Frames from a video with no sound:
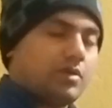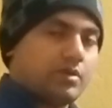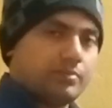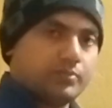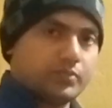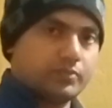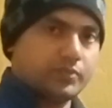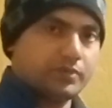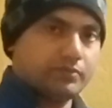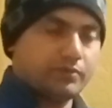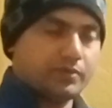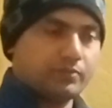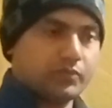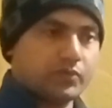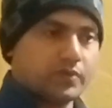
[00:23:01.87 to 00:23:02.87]
of
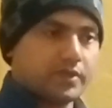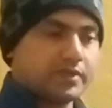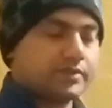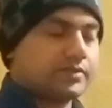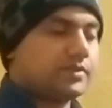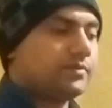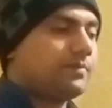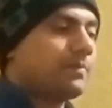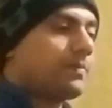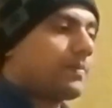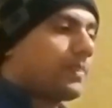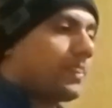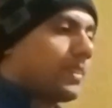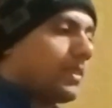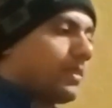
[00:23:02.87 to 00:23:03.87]
different products,
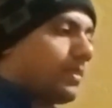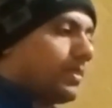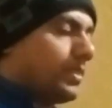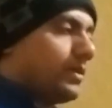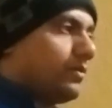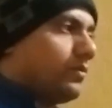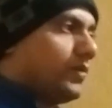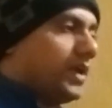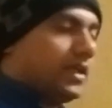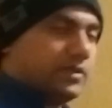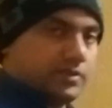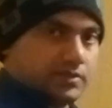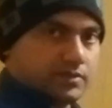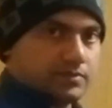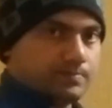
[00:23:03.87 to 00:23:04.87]
the
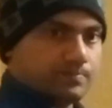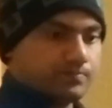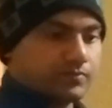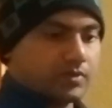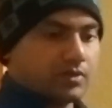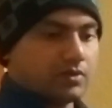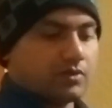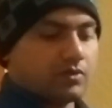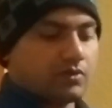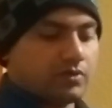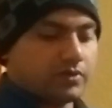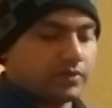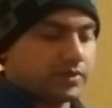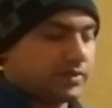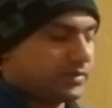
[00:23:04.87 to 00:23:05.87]
wages,
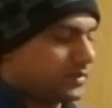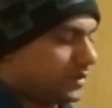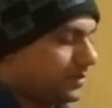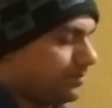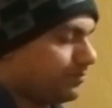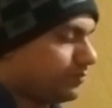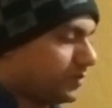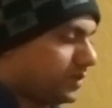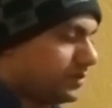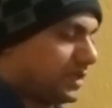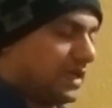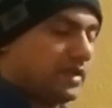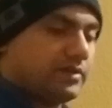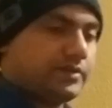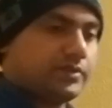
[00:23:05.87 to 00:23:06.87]
or you can say the
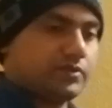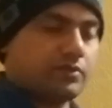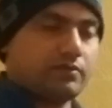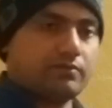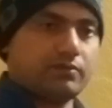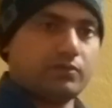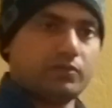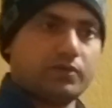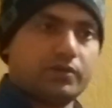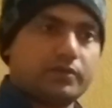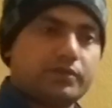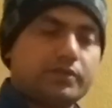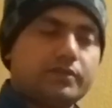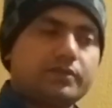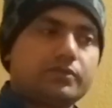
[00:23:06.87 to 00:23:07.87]
salaries of
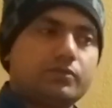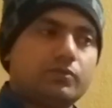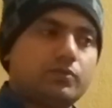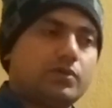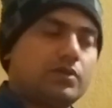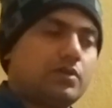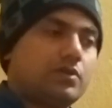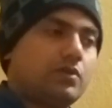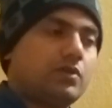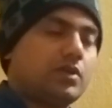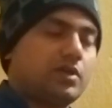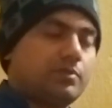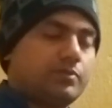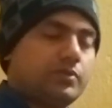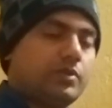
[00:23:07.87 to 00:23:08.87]
workers were
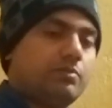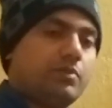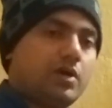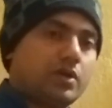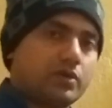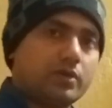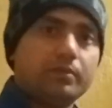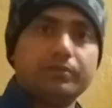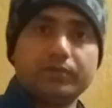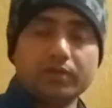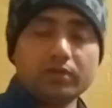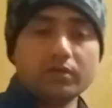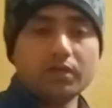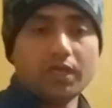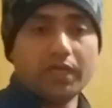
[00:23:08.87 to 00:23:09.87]
not up to the mark of
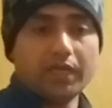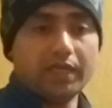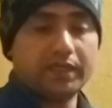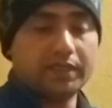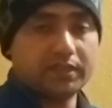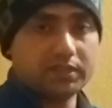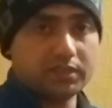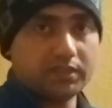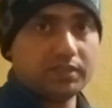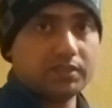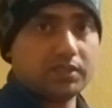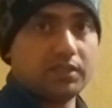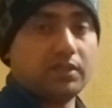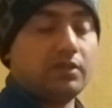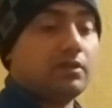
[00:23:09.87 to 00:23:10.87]
the
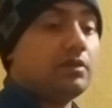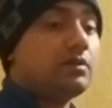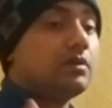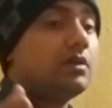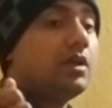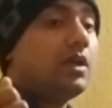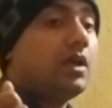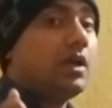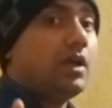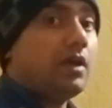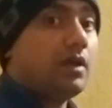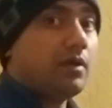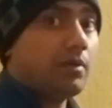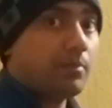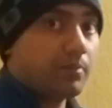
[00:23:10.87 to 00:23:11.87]
increase in the
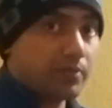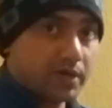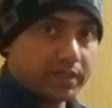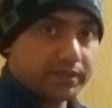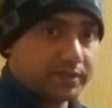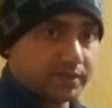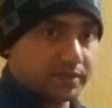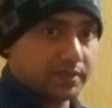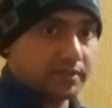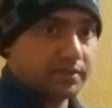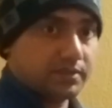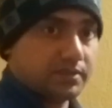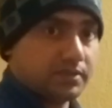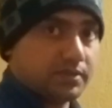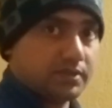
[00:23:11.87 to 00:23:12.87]

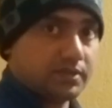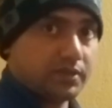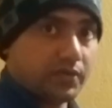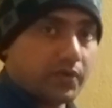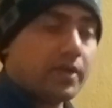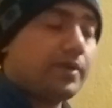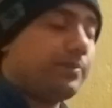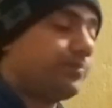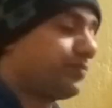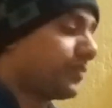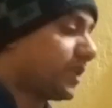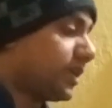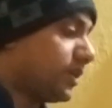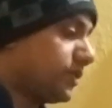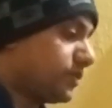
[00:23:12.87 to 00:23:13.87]
prices. Okay,
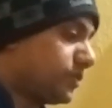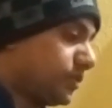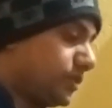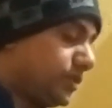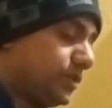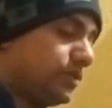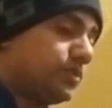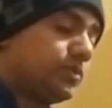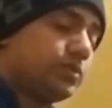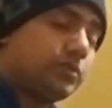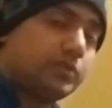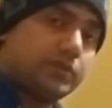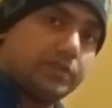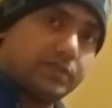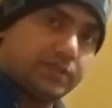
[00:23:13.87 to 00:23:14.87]
so due
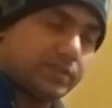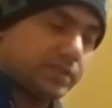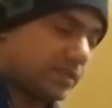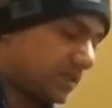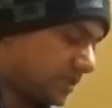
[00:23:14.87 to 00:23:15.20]
to this